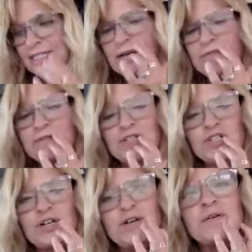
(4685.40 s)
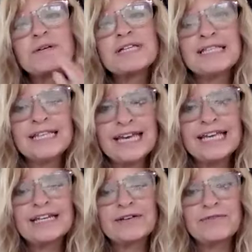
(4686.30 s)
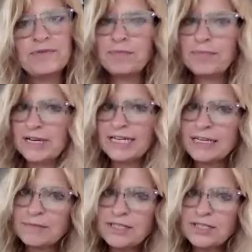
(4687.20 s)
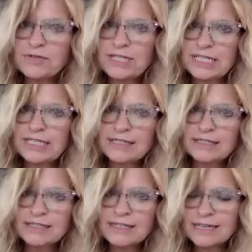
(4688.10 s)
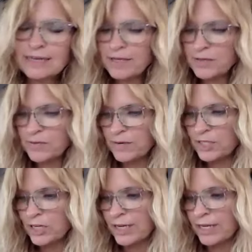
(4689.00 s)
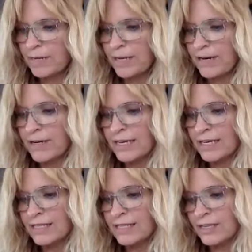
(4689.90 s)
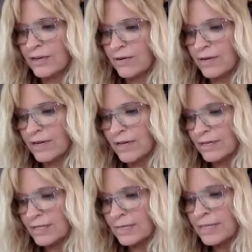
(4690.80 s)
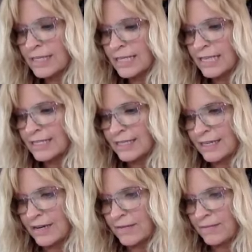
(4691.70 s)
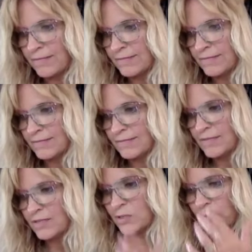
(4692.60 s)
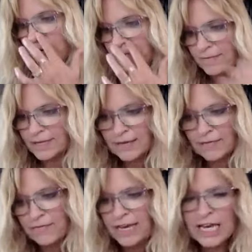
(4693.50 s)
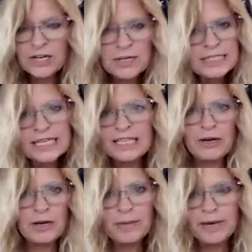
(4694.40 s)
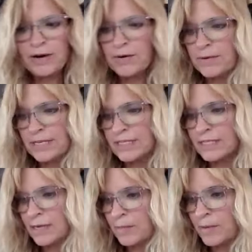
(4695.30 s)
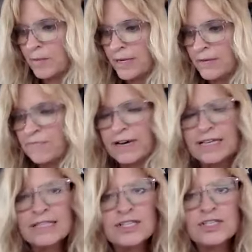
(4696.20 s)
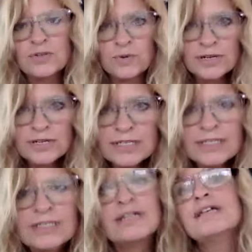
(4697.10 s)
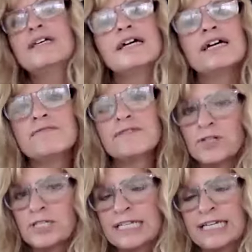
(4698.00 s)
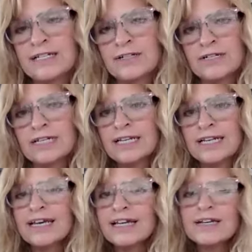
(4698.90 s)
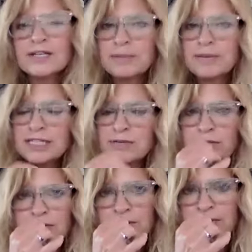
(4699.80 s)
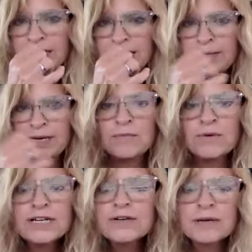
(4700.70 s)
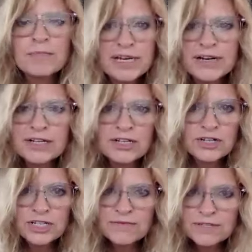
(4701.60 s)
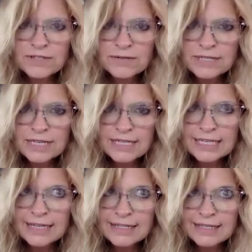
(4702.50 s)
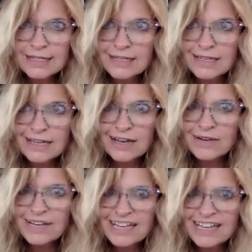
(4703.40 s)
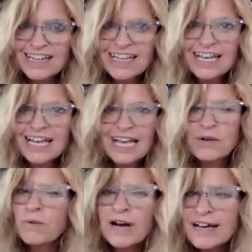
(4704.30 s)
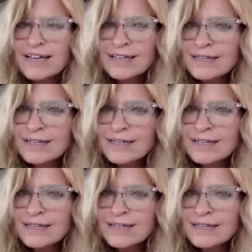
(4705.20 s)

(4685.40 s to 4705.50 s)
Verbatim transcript: if we struggle with negative body image, really, um, is what we're talking about. And so some of the things that I've sort of found and thought about was number one, find the source of your standard. And it kind of goes back to what you were thinking about. What are you comparing yourself to mm-hmm. exactly? Mm-hmm. You know, and and why?